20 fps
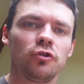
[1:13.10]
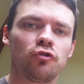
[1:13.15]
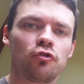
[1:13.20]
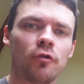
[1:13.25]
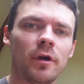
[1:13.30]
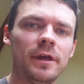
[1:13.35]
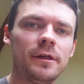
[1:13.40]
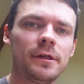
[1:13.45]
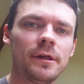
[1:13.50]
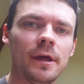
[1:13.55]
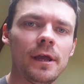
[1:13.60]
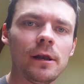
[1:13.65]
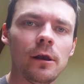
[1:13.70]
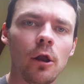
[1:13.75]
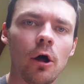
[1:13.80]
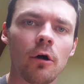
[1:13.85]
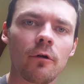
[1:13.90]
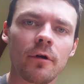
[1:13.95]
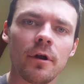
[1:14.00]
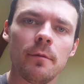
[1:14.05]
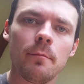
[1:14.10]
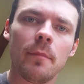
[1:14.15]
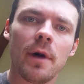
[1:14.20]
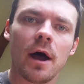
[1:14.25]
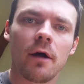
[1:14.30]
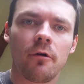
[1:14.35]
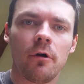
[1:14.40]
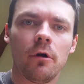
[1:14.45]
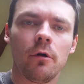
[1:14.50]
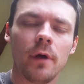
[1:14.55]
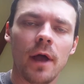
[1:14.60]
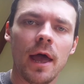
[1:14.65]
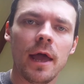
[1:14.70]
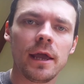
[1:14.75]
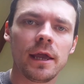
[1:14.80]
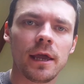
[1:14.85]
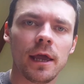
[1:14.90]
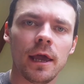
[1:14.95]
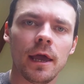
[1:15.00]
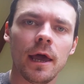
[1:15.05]
Tracy Lauren Marrow,
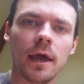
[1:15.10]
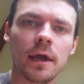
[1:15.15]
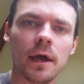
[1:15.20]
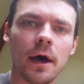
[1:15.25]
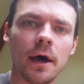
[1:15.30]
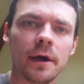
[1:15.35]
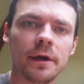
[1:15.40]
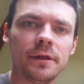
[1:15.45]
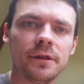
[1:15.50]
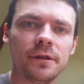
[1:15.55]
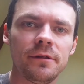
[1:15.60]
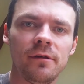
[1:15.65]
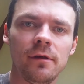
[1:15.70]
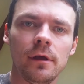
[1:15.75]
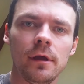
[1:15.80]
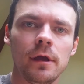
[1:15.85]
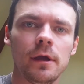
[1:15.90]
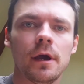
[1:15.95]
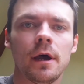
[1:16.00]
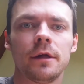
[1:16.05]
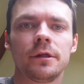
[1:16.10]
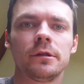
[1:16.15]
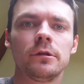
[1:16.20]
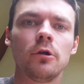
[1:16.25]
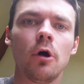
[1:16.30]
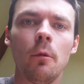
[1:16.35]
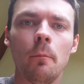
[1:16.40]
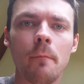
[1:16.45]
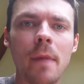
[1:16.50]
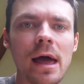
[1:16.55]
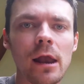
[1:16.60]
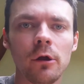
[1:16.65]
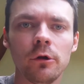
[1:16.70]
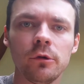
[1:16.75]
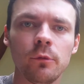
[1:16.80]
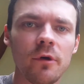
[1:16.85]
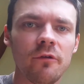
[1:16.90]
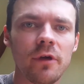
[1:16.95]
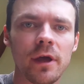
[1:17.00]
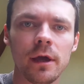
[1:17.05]
aka Ice-T, has not mellowed
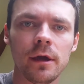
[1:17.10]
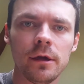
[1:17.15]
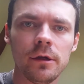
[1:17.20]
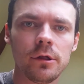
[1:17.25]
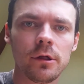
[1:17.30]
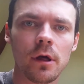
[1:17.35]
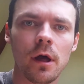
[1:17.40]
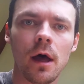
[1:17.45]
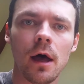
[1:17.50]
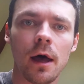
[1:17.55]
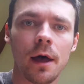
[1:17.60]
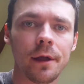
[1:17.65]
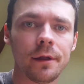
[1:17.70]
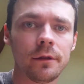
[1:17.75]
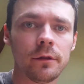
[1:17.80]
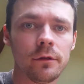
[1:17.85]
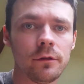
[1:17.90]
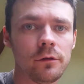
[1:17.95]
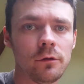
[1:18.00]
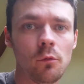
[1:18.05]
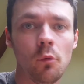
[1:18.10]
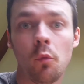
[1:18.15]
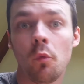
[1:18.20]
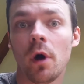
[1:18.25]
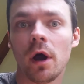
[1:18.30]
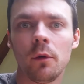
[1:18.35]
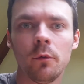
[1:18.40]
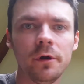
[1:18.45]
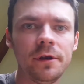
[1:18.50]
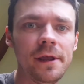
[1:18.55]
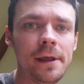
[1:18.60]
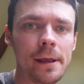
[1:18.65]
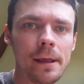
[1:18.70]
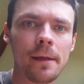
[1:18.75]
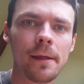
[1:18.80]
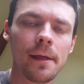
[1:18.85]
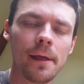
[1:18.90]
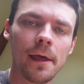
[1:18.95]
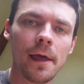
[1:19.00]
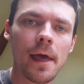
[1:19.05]
with age, and why would he?
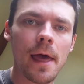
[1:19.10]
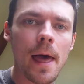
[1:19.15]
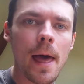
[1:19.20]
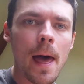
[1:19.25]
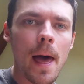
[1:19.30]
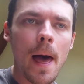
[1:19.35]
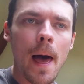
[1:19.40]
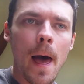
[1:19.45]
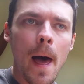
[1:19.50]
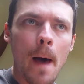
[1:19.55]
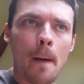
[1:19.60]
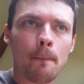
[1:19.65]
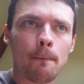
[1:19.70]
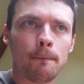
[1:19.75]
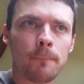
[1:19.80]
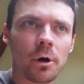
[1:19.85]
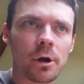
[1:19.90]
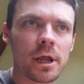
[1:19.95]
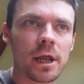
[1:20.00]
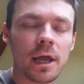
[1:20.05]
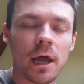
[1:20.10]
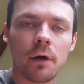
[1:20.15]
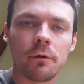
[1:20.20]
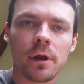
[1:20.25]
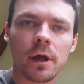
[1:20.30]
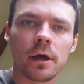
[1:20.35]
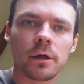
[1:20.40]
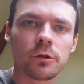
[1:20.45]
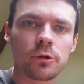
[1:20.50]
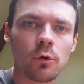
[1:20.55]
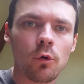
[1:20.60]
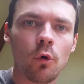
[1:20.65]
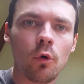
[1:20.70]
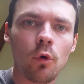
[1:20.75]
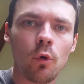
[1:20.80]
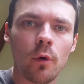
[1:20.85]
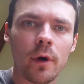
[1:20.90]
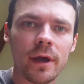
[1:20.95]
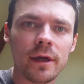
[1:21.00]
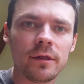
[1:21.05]
Body Count has
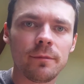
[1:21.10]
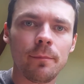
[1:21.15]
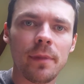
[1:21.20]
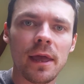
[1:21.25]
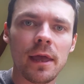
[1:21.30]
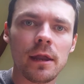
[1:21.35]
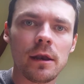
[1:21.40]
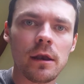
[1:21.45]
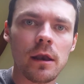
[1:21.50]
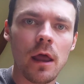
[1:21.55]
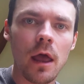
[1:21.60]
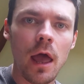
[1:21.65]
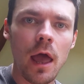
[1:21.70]
always been